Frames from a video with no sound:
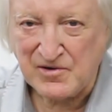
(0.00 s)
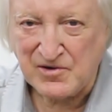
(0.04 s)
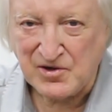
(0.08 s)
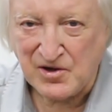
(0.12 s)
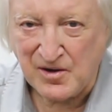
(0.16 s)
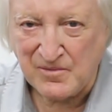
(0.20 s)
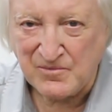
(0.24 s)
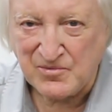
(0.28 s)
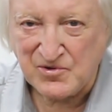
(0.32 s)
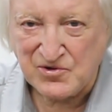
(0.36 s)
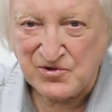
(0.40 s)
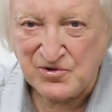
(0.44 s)

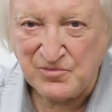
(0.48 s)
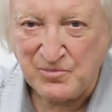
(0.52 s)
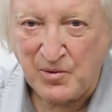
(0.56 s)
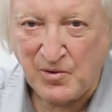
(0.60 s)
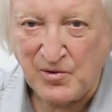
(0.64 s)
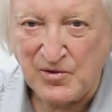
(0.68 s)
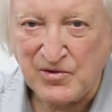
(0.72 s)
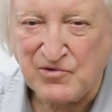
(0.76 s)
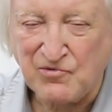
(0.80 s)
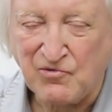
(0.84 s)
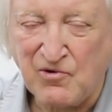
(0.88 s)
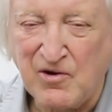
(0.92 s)
times two
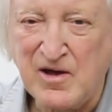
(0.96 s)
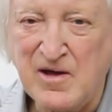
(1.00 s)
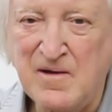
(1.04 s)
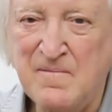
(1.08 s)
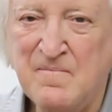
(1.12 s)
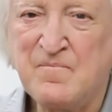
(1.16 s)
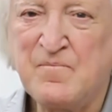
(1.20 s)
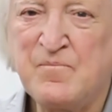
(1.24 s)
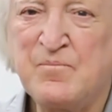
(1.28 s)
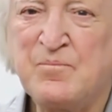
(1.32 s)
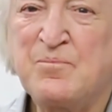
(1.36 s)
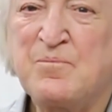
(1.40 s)
point three
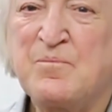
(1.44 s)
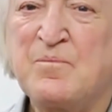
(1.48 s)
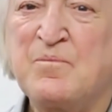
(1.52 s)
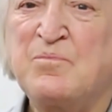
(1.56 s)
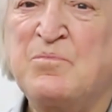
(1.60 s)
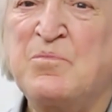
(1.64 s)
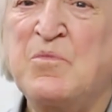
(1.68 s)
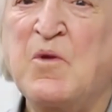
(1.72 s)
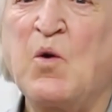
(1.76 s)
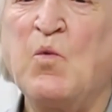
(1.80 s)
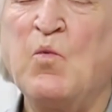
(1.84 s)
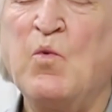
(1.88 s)

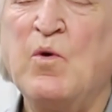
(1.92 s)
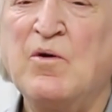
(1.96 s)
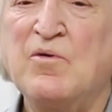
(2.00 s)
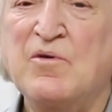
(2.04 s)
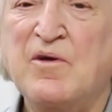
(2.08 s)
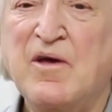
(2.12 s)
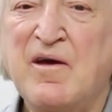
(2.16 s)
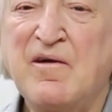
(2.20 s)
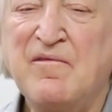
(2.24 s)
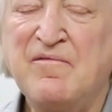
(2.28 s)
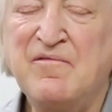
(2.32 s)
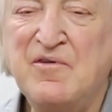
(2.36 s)
will
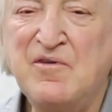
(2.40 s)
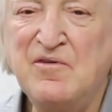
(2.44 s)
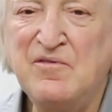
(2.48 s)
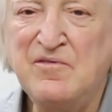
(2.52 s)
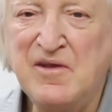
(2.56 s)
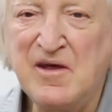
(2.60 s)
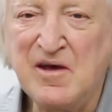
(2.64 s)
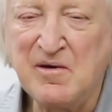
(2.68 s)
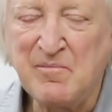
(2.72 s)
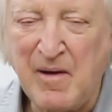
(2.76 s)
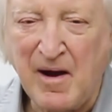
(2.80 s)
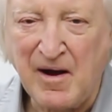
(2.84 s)
give you
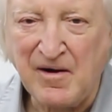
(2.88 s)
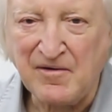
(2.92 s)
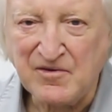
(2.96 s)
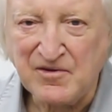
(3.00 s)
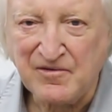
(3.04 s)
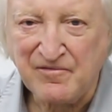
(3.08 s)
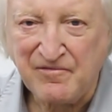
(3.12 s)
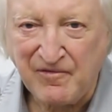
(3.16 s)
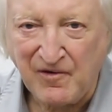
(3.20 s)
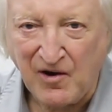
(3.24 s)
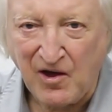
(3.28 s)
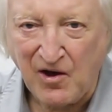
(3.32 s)
the amount
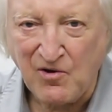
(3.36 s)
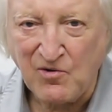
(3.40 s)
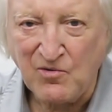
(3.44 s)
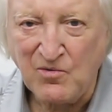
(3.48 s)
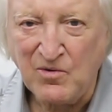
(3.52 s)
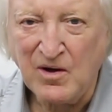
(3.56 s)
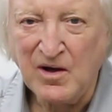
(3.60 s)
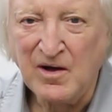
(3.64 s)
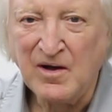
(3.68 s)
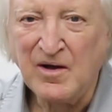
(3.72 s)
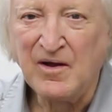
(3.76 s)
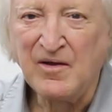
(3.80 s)
of
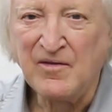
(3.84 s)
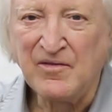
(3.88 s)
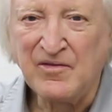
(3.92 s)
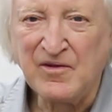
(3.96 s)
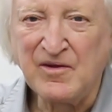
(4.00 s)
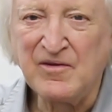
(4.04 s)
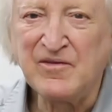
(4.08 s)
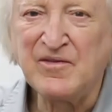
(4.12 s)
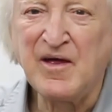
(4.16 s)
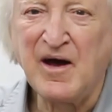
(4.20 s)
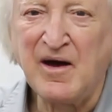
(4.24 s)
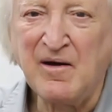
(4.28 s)
flow
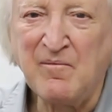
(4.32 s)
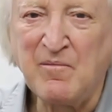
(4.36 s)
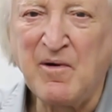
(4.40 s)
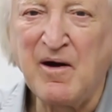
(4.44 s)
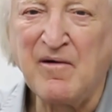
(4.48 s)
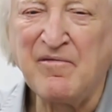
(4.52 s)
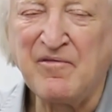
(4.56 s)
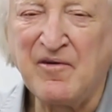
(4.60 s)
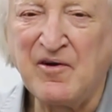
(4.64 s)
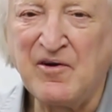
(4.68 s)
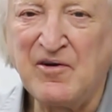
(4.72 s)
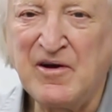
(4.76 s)
that that
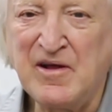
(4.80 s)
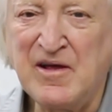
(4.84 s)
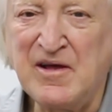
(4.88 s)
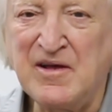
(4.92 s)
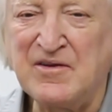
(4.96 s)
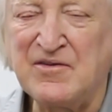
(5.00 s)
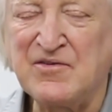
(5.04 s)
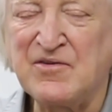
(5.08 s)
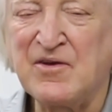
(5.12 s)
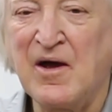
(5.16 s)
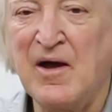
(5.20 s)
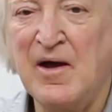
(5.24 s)
muffler needs.